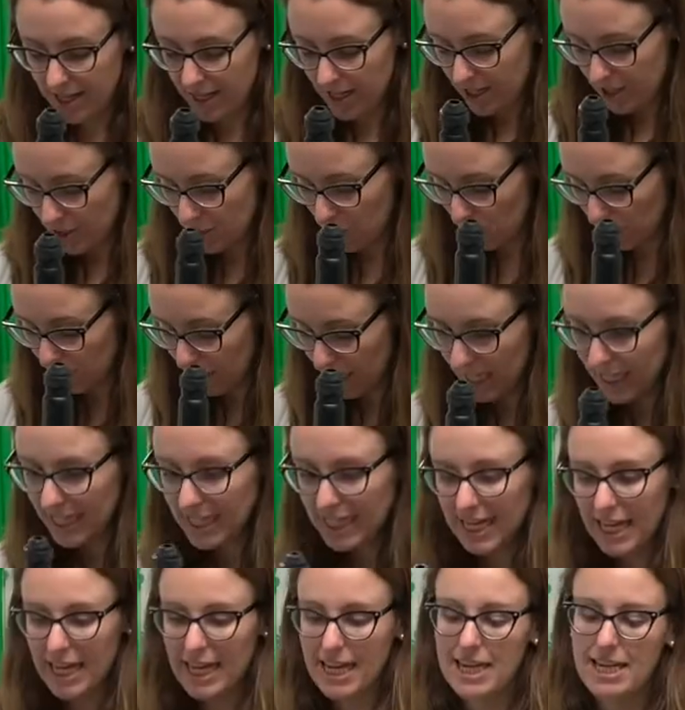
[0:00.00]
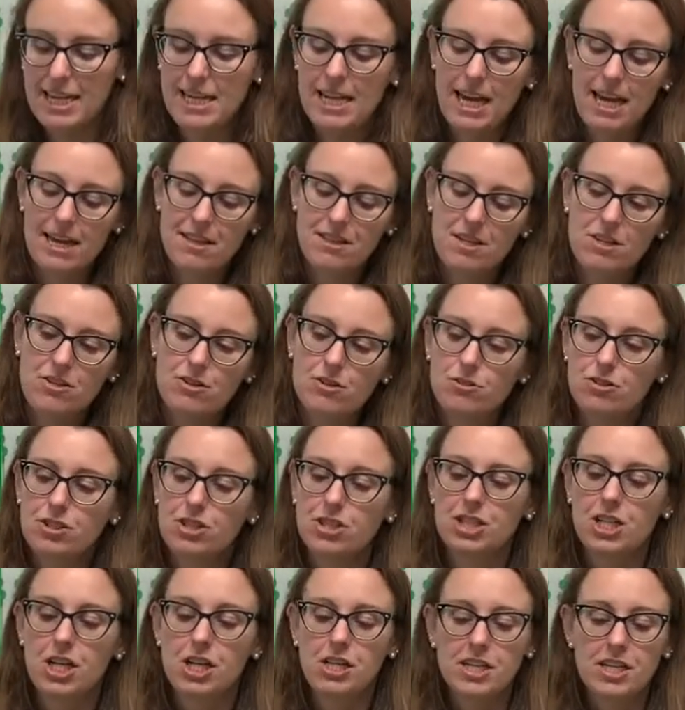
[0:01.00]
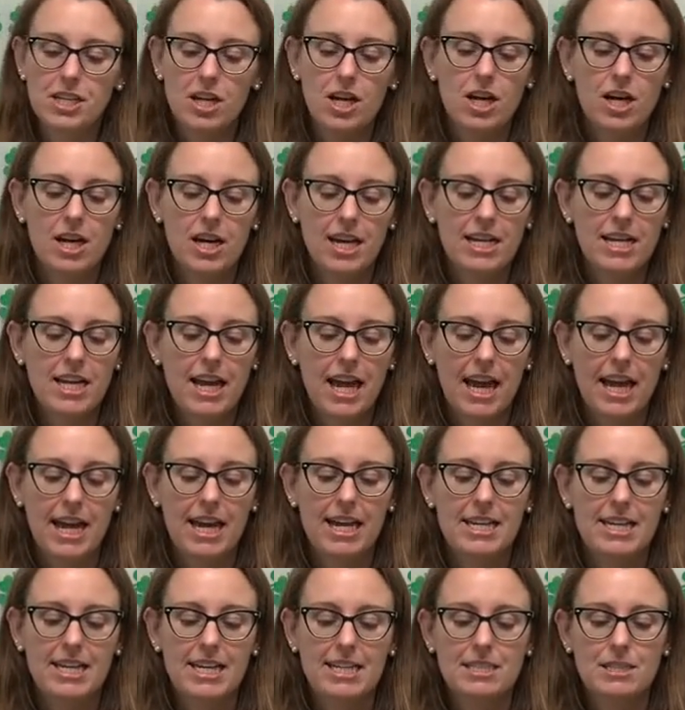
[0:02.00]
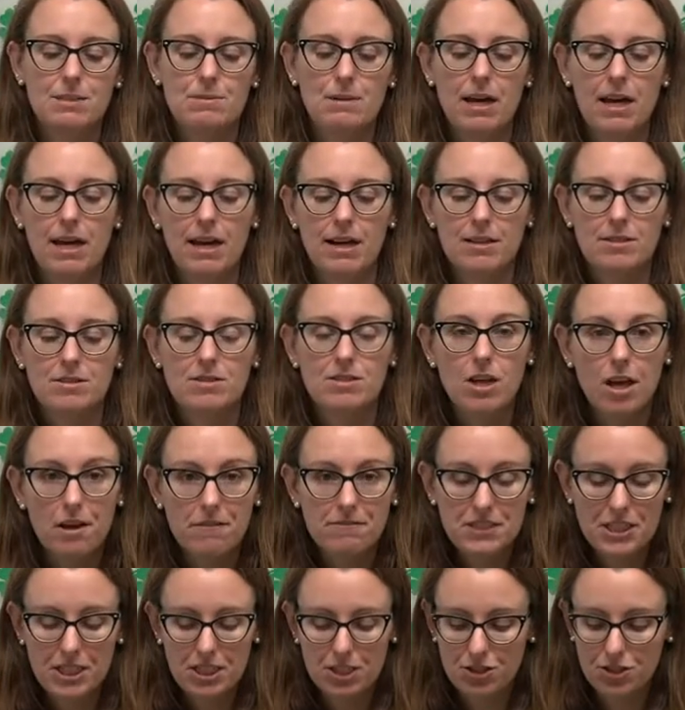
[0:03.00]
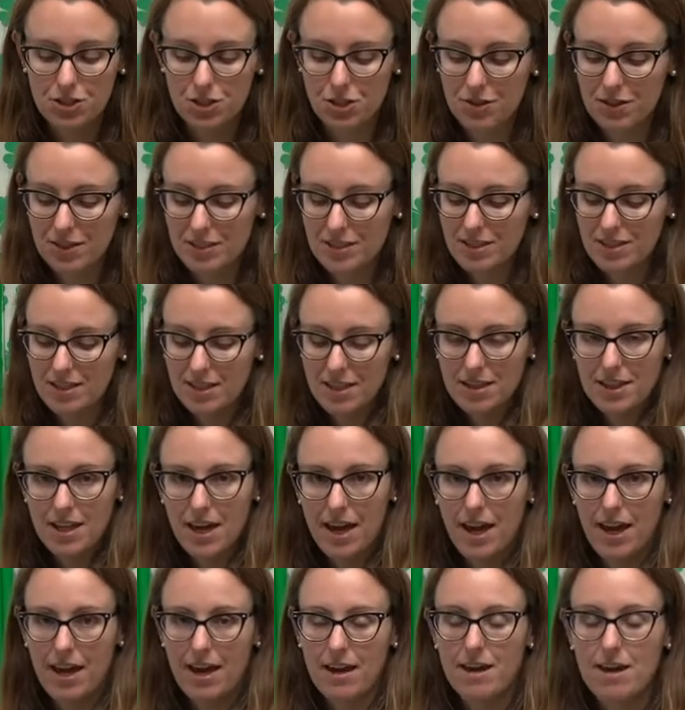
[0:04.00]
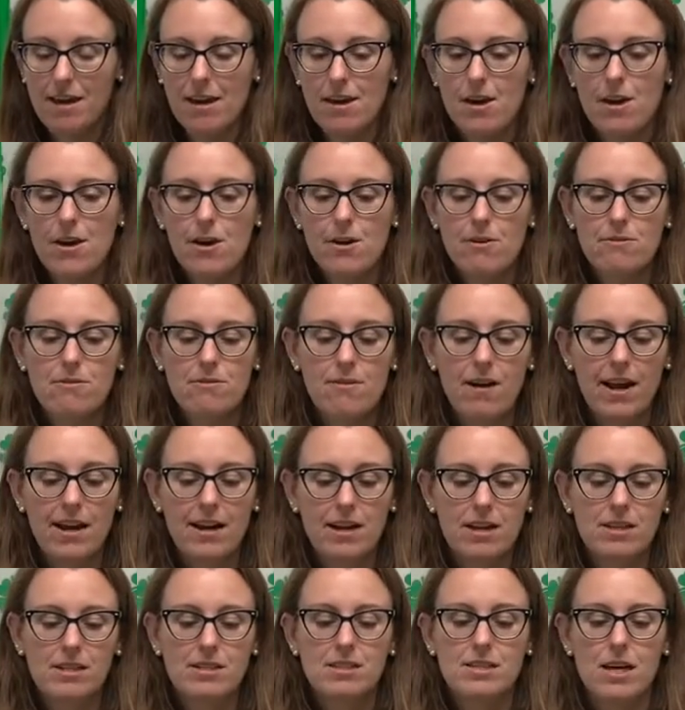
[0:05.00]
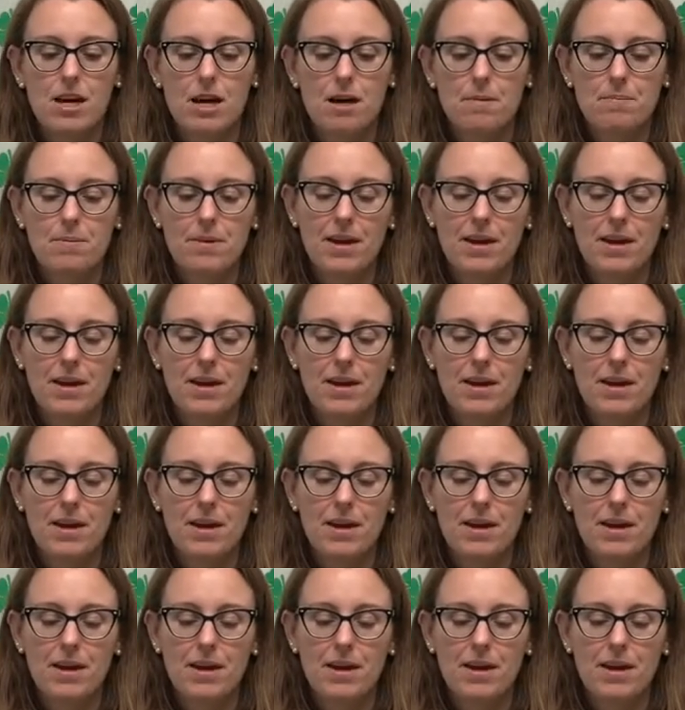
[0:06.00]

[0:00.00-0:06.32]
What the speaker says: You'll plug it in, and then you'll just turn it on, and it's soft here, so you can set the egg right on top.